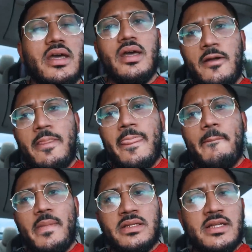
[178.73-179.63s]
safety.
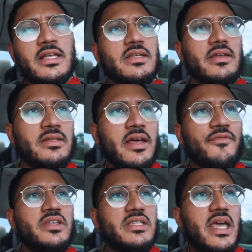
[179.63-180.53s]
It's
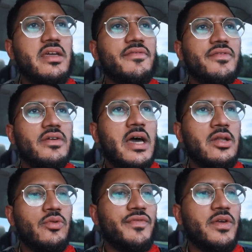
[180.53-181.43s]
definitely safe.
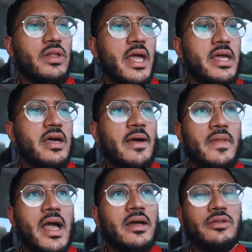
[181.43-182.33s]
I don't feel like
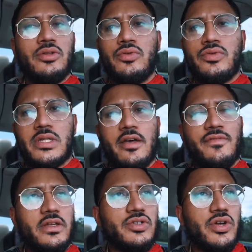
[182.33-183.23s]
I'm not gonna use that
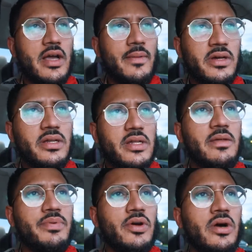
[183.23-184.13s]
feature. gonna
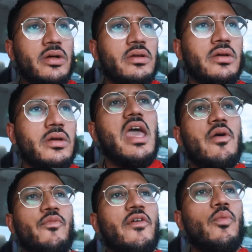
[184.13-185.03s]
keep it on.
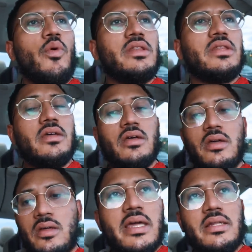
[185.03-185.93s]
And from what
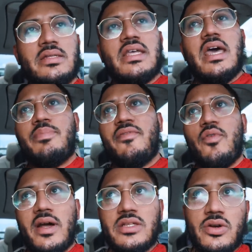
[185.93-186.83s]
the thing it said
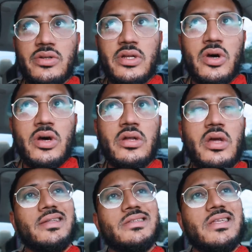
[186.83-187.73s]
before I turned it on,
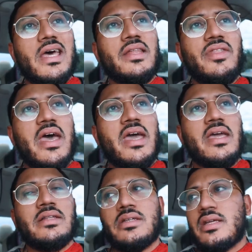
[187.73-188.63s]
it said
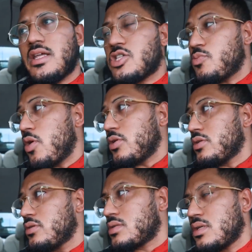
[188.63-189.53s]
that it's gonna get
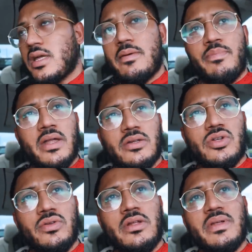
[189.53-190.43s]
smarter. It's gonna get better.
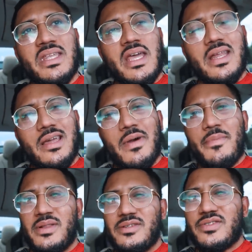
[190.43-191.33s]
So in the beginning, it
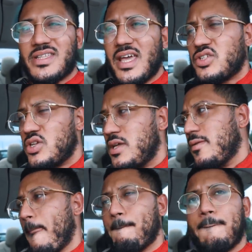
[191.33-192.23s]
might be a little sketchy.
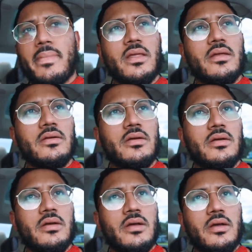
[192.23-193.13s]
Yeah, there's always gonna be
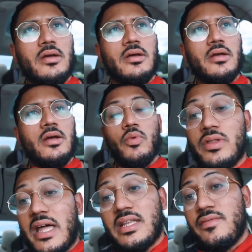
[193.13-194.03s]
updates. Well,
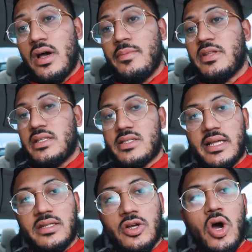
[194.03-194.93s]
not even updates,
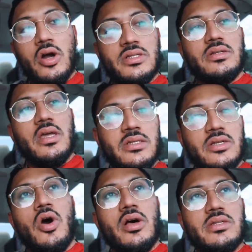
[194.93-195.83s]
like the car is
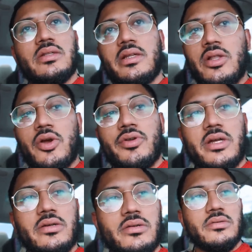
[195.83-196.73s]
constantly
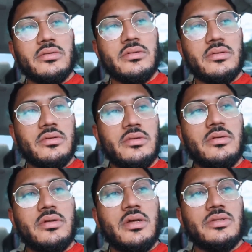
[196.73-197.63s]
learning. Oh, yeah, yeah.